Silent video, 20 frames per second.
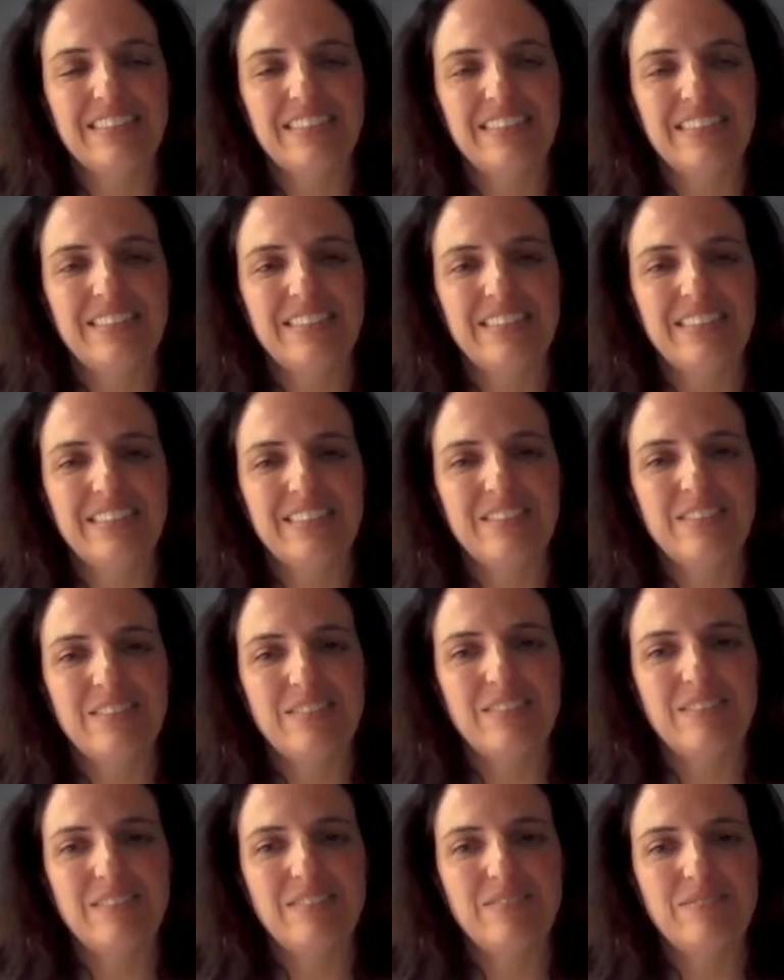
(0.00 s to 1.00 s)

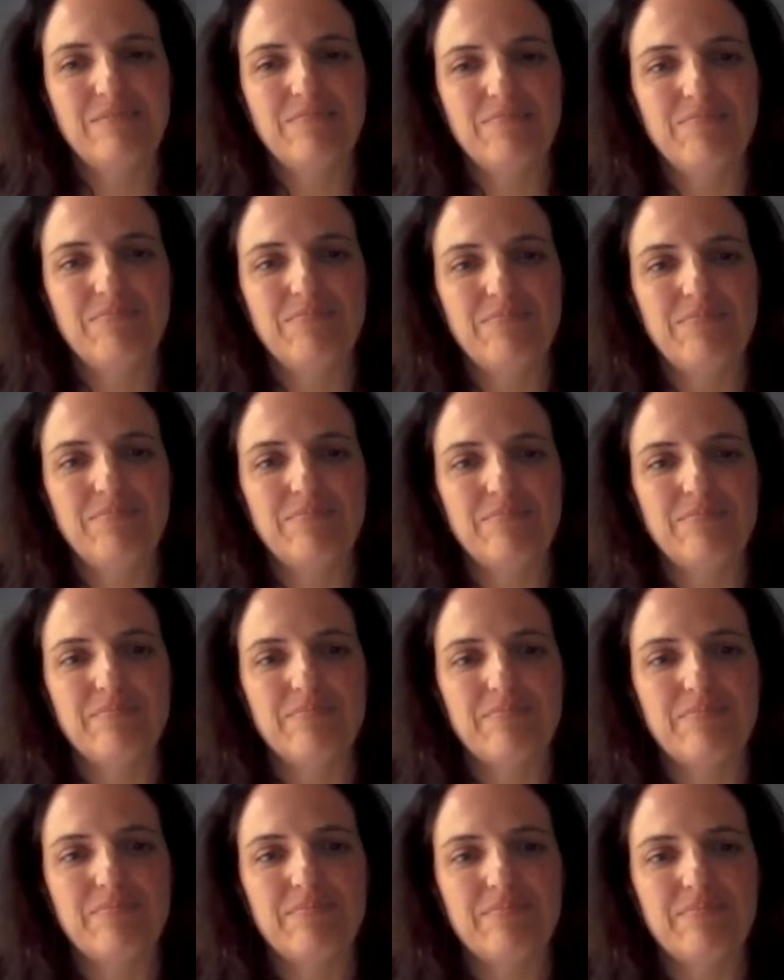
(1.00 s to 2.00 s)

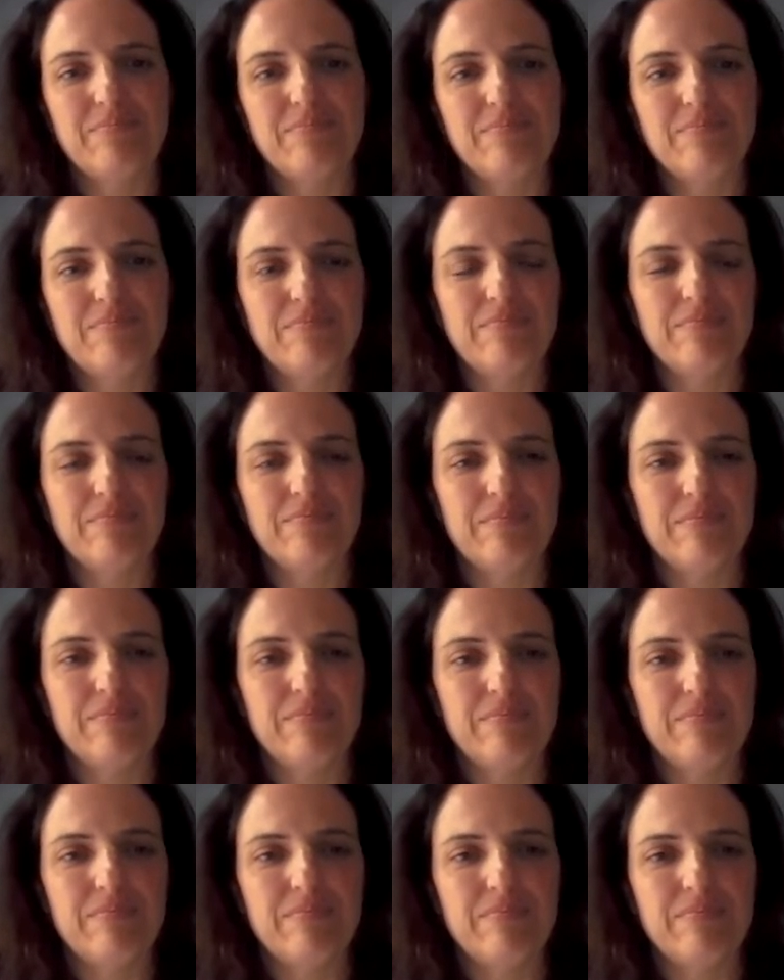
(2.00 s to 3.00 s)

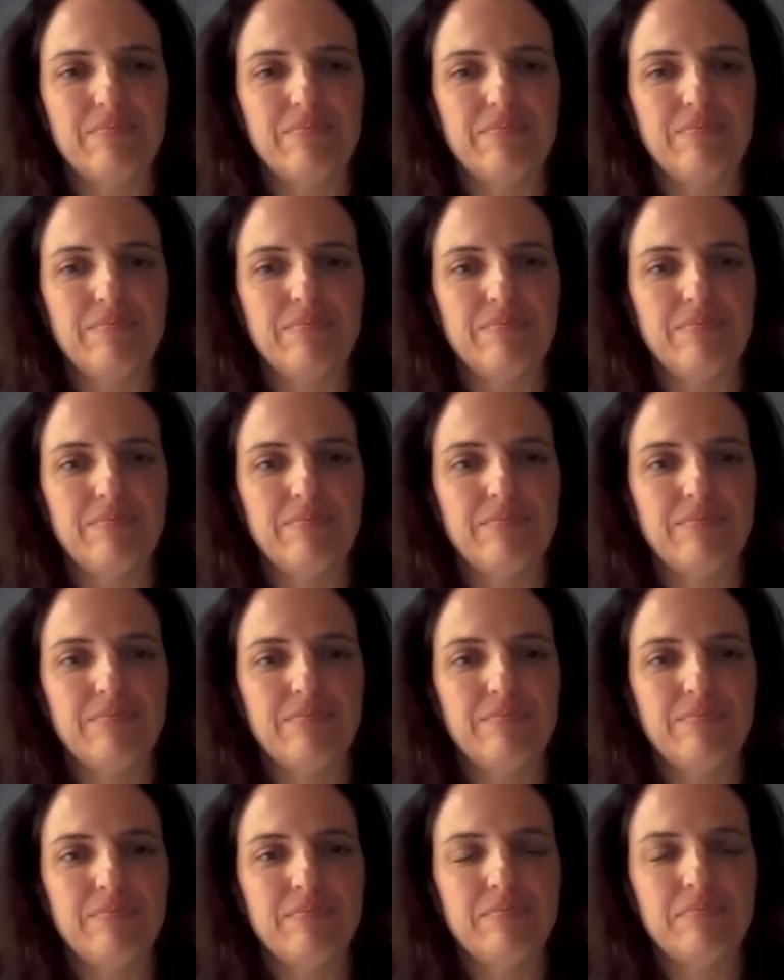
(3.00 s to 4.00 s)

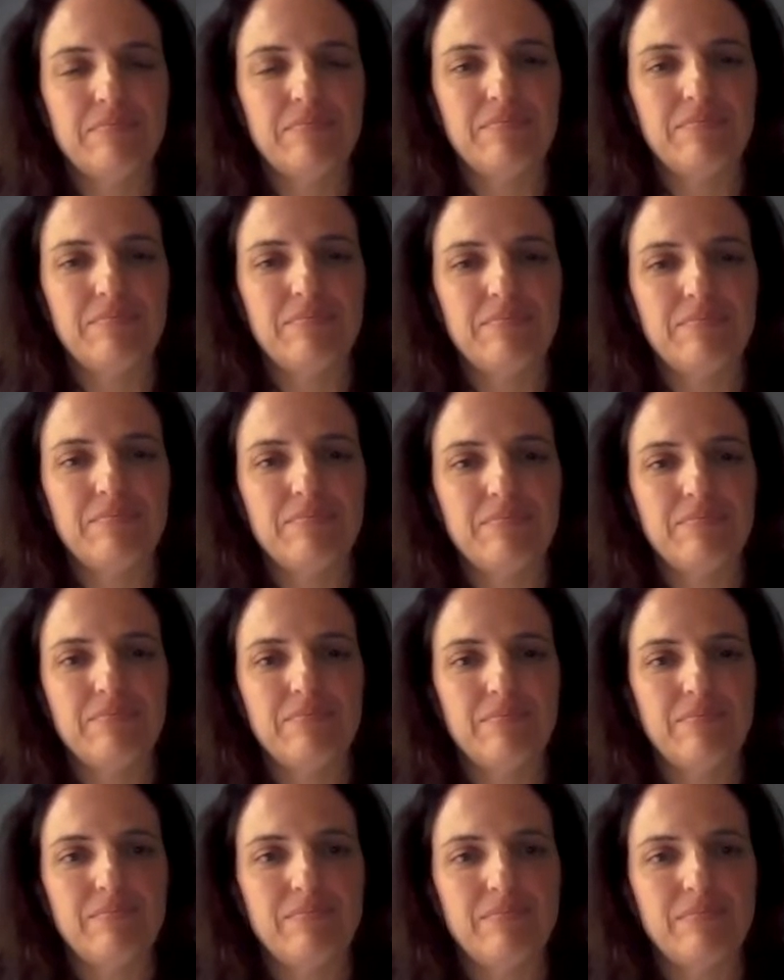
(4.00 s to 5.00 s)

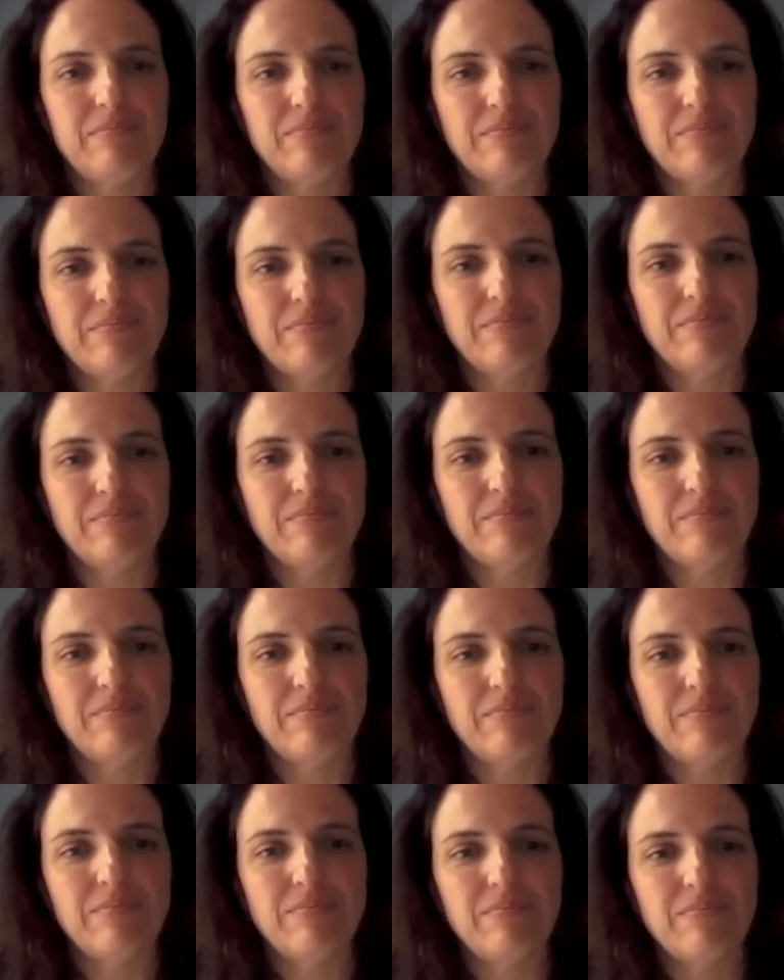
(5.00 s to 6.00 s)

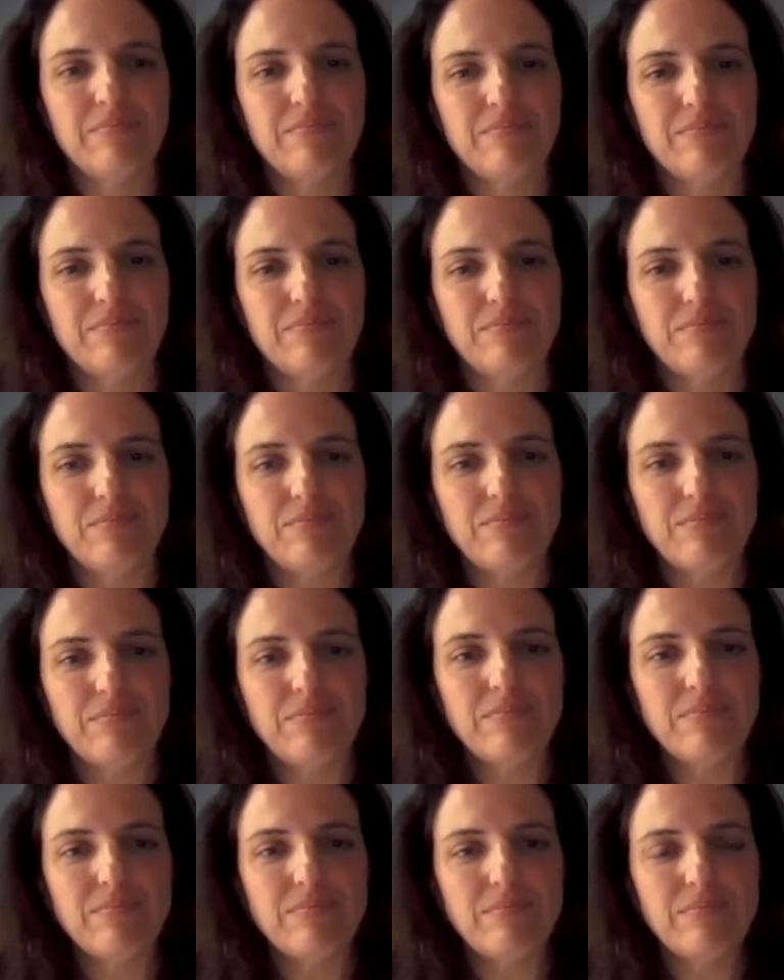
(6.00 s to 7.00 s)

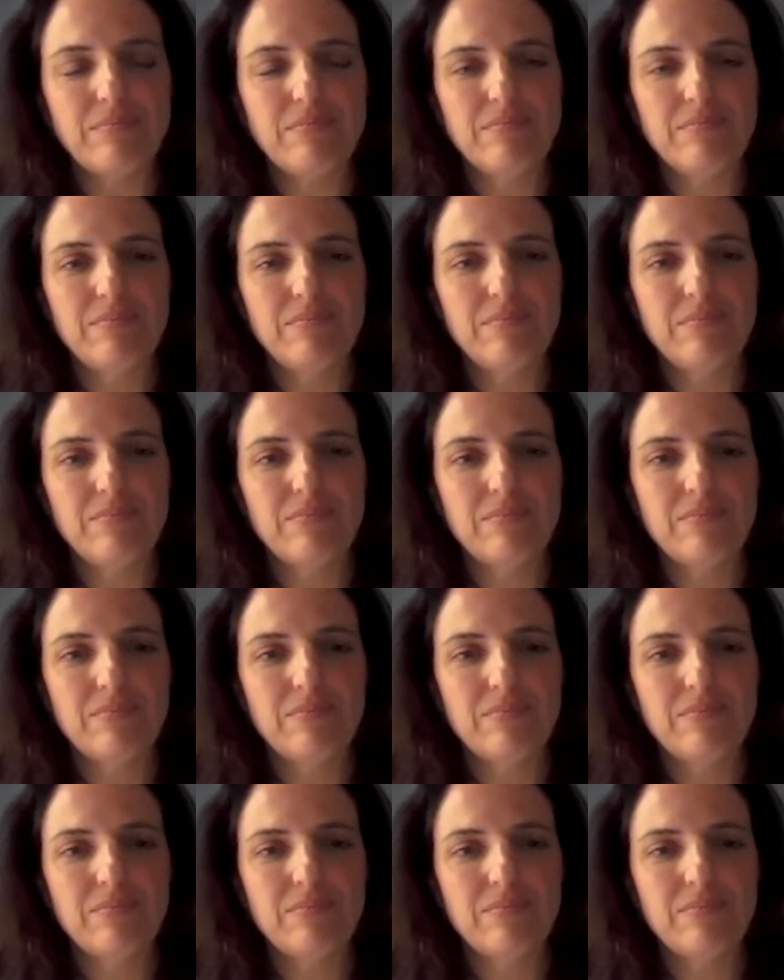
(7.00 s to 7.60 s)
[no speech]